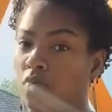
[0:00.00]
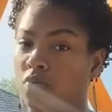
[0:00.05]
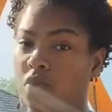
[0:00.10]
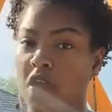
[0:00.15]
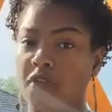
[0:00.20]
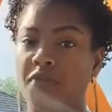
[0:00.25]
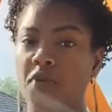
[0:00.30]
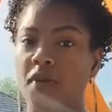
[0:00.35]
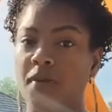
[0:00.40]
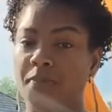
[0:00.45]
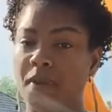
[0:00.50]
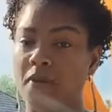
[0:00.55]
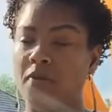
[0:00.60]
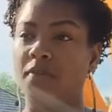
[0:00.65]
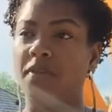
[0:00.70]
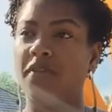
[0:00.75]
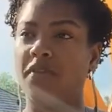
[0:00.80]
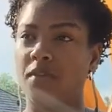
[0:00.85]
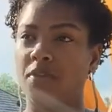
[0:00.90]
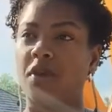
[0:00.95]
if you've been
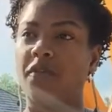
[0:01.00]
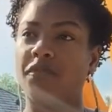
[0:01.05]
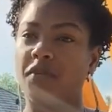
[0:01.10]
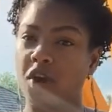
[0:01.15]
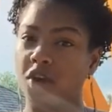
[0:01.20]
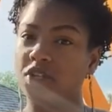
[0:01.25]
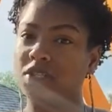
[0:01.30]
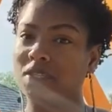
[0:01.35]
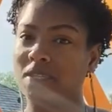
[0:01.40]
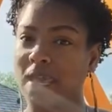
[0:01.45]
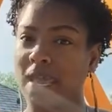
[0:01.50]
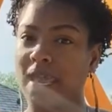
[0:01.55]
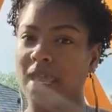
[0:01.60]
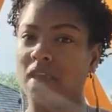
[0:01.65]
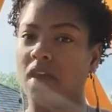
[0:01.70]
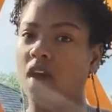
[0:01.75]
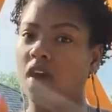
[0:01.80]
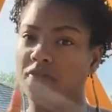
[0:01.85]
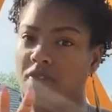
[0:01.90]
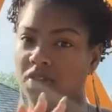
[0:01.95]
with me from the first day
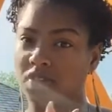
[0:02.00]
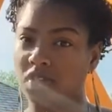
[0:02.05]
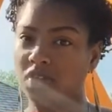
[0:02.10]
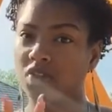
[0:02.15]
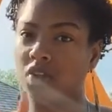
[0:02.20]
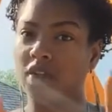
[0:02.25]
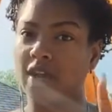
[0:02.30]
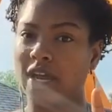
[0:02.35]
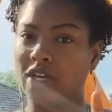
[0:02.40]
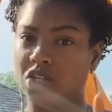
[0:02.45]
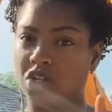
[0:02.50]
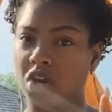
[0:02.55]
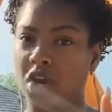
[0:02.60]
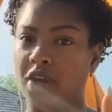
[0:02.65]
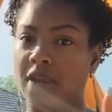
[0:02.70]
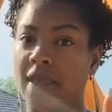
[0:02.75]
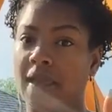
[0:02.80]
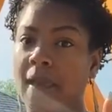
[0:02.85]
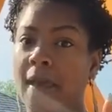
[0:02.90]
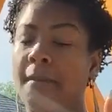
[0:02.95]
of the Sister Lock
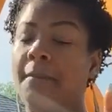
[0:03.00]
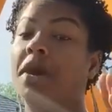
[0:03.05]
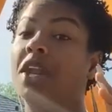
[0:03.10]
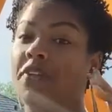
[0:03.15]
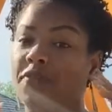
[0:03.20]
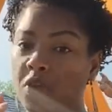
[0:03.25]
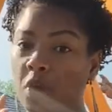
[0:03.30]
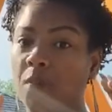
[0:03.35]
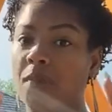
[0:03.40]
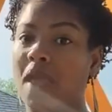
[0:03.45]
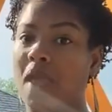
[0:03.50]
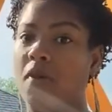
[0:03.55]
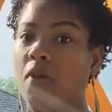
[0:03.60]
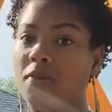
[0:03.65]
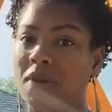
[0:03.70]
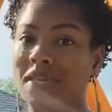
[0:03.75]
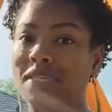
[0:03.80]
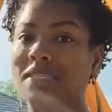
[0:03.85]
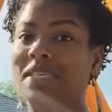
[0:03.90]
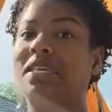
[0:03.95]
journey, but if you've been with
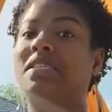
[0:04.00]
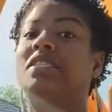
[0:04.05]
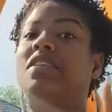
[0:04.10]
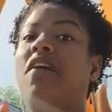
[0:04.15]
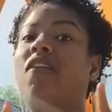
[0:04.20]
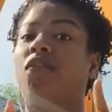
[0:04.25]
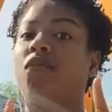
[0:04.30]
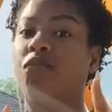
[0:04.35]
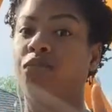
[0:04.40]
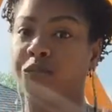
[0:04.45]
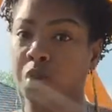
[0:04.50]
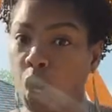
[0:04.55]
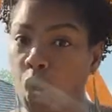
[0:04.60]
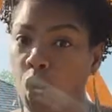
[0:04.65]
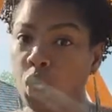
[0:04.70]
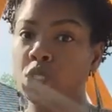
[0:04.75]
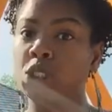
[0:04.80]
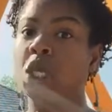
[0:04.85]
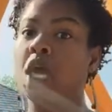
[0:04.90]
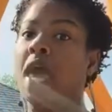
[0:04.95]
me since the
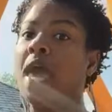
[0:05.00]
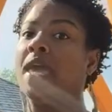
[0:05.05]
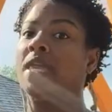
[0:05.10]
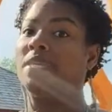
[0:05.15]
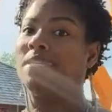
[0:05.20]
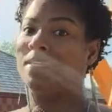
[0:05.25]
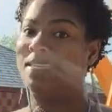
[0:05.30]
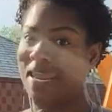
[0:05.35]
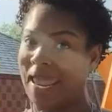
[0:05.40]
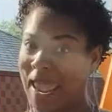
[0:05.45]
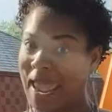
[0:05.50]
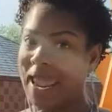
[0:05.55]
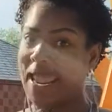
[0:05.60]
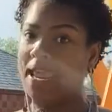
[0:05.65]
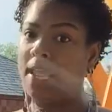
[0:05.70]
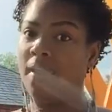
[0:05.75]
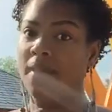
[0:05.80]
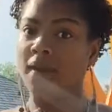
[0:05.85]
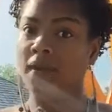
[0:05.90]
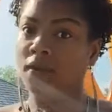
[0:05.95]
first
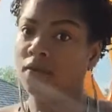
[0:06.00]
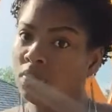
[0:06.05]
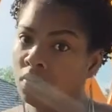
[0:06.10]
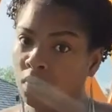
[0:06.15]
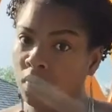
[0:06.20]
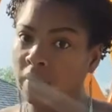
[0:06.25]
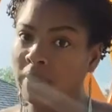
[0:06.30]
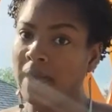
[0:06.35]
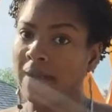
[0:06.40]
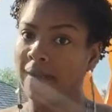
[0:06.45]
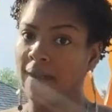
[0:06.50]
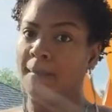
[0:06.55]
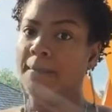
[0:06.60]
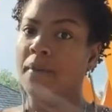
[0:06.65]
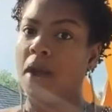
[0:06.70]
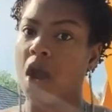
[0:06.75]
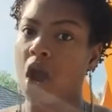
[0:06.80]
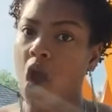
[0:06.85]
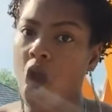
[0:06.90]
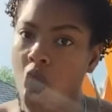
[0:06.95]
day when I got
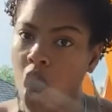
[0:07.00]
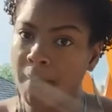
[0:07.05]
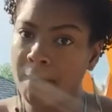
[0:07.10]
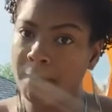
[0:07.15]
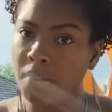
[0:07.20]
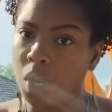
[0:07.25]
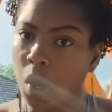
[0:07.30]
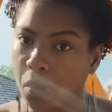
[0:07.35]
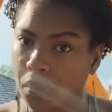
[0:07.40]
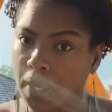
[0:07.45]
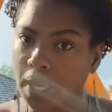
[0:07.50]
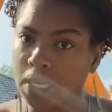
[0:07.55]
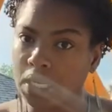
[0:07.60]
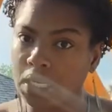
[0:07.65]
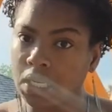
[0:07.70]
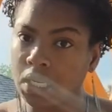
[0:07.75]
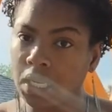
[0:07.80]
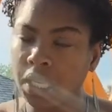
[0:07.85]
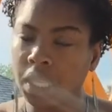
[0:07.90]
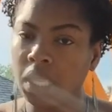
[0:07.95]
my heart broken,
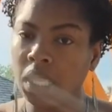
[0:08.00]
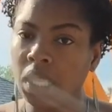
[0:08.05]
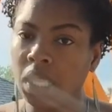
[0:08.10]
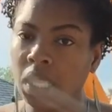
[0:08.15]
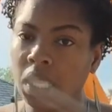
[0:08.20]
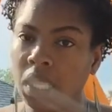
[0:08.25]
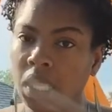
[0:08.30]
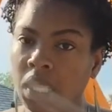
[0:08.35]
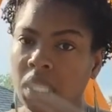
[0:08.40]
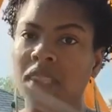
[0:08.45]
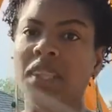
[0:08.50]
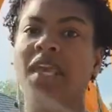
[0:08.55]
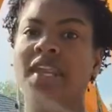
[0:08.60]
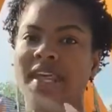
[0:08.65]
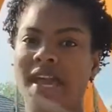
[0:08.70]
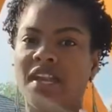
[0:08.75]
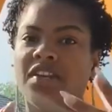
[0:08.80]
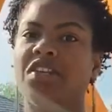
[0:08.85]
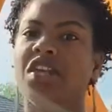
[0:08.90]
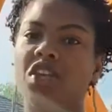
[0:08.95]
then
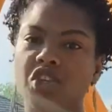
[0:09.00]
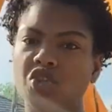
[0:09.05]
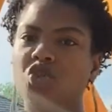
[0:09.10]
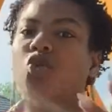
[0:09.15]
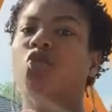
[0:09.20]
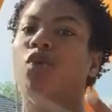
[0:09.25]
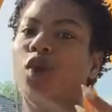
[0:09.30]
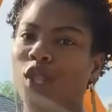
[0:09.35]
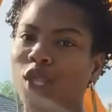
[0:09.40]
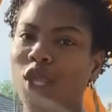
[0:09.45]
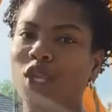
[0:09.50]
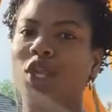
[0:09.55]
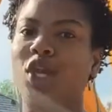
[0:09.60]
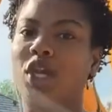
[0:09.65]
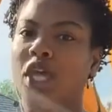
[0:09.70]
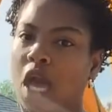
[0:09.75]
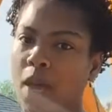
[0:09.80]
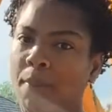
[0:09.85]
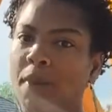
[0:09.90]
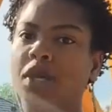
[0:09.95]
I need you really to
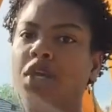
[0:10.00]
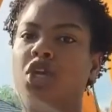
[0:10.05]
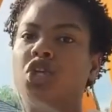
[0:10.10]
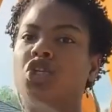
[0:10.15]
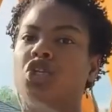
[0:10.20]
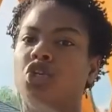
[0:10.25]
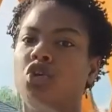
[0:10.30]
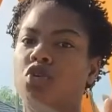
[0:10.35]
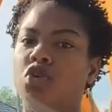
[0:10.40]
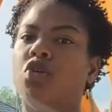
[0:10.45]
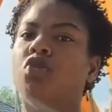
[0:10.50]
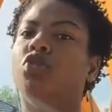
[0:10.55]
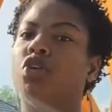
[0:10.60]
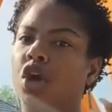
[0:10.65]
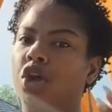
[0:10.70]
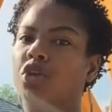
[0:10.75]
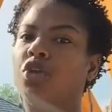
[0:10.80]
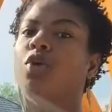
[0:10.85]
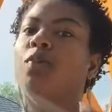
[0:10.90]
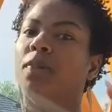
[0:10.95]
comment, because you
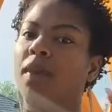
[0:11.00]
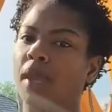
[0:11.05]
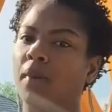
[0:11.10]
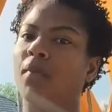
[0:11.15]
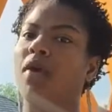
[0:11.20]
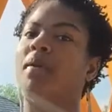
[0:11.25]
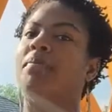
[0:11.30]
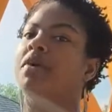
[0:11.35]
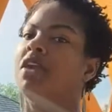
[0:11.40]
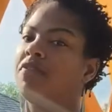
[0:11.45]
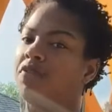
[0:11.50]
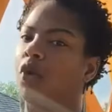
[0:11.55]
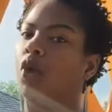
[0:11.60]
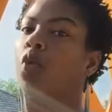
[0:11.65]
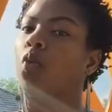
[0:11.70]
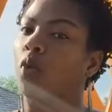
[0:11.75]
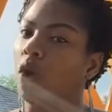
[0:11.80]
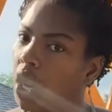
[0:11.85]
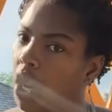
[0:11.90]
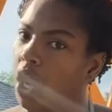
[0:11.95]
know you've been with me for
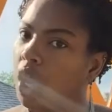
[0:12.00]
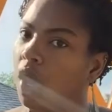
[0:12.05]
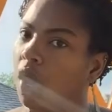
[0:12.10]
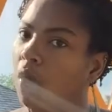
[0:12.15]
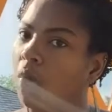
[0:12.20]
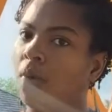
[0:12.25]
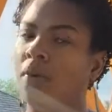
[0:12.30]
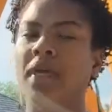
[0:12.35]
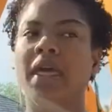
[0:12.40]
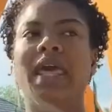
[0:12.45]
real.